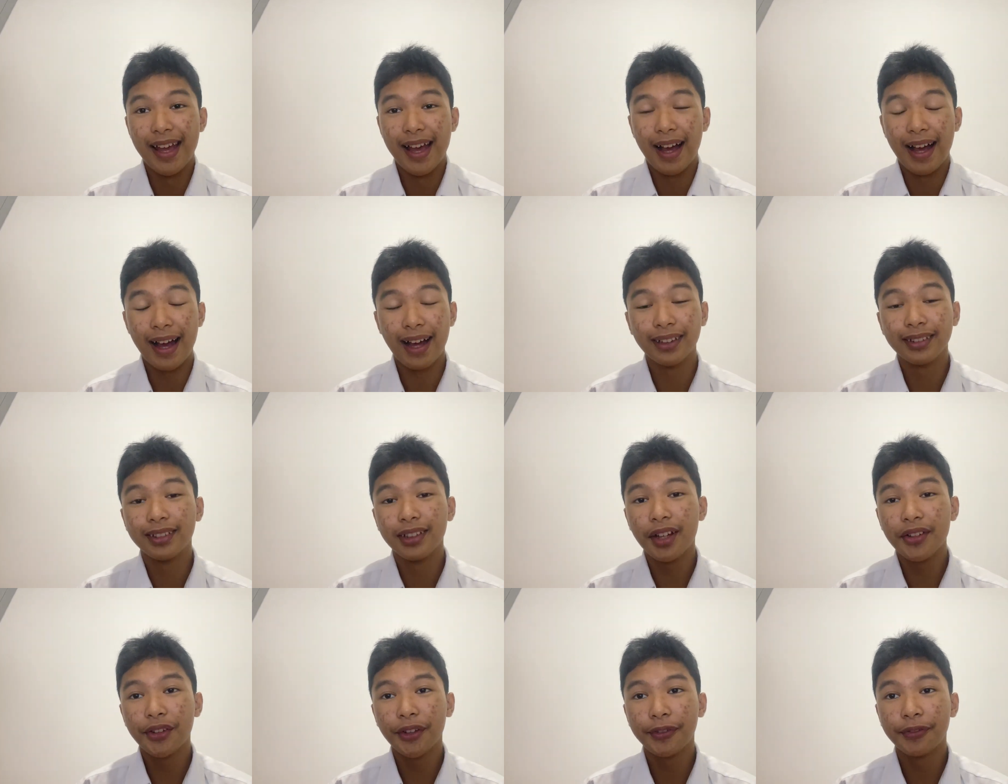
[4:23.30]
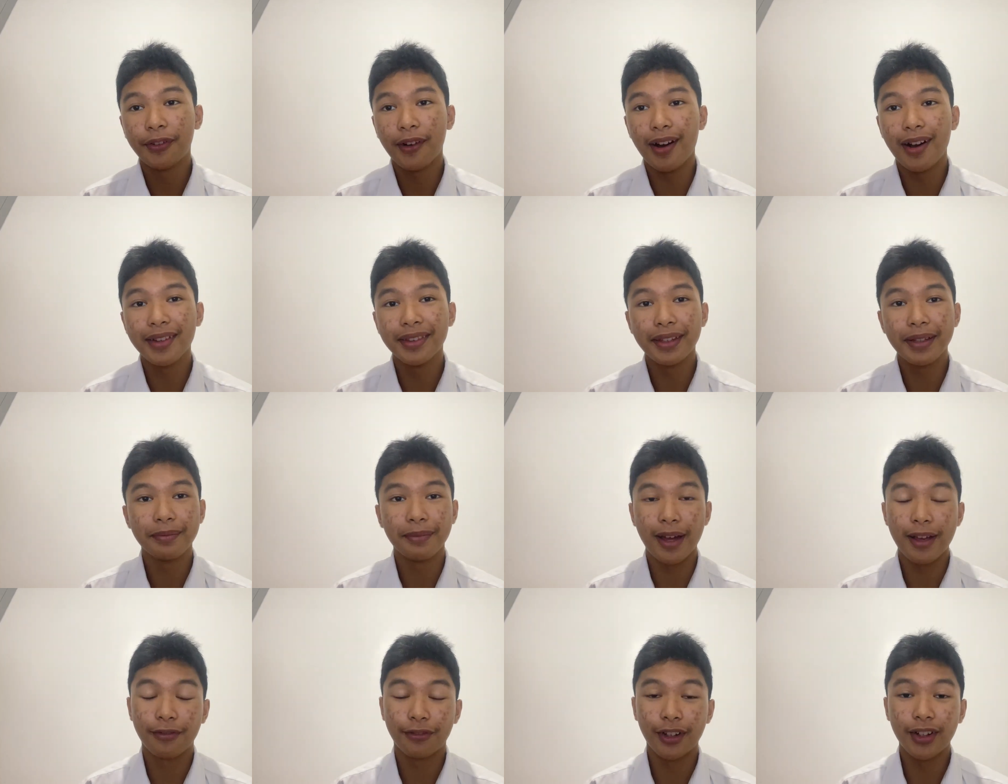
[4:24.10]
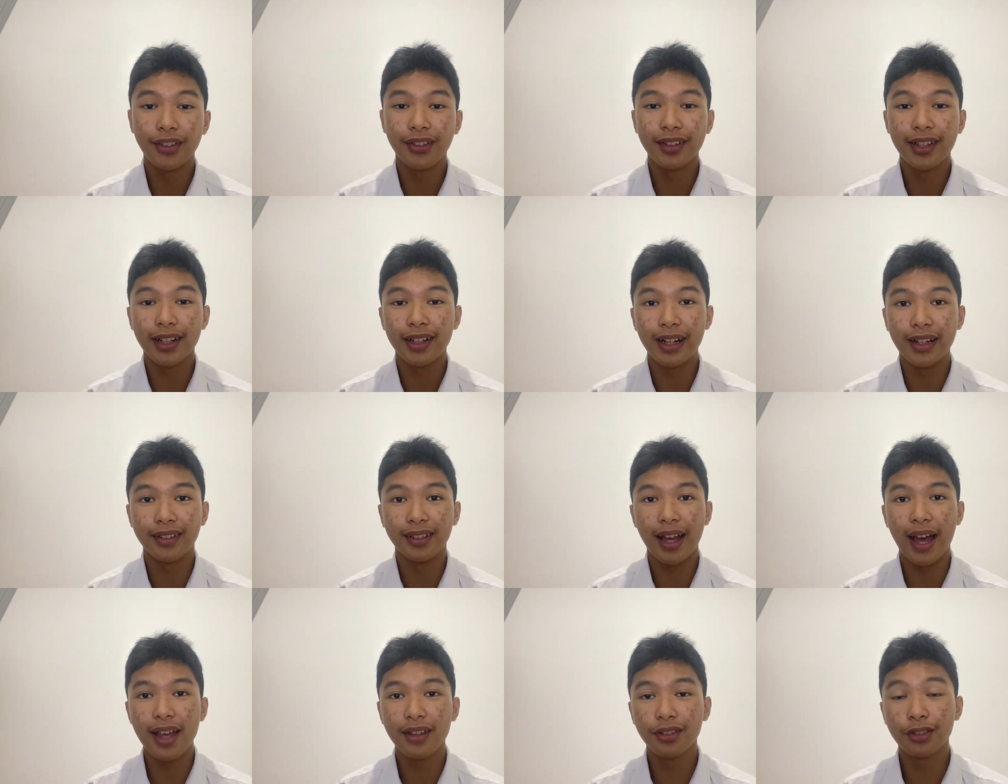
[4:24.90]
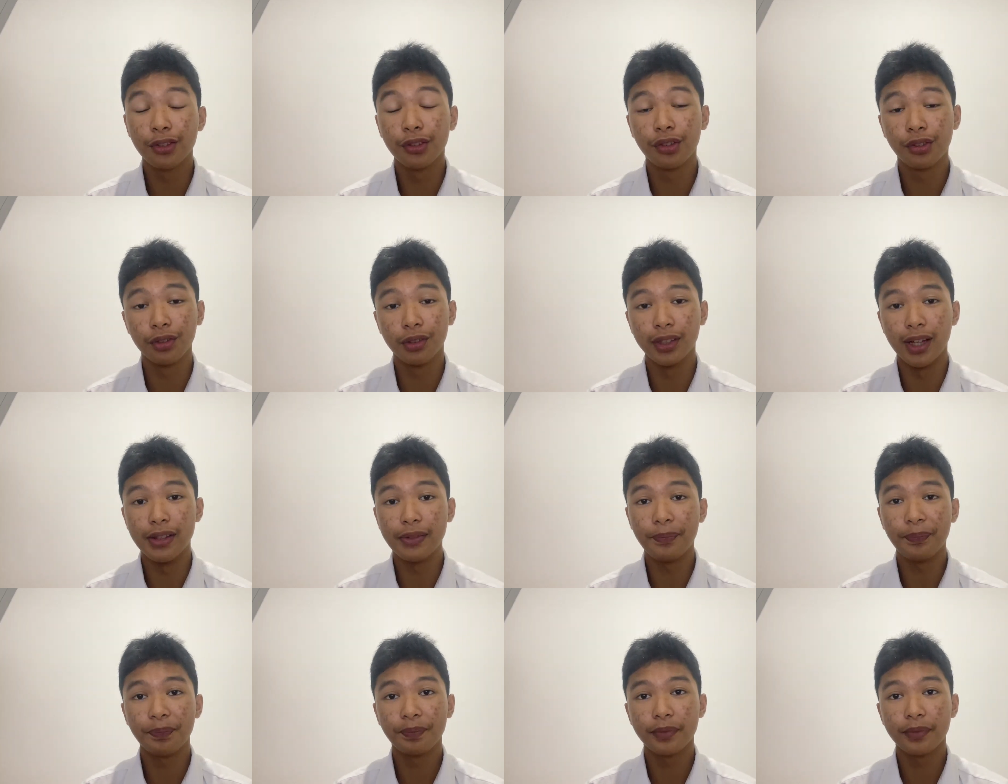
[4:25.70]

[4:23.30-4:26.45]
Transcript: I had lots of fun in my first year as a high school student.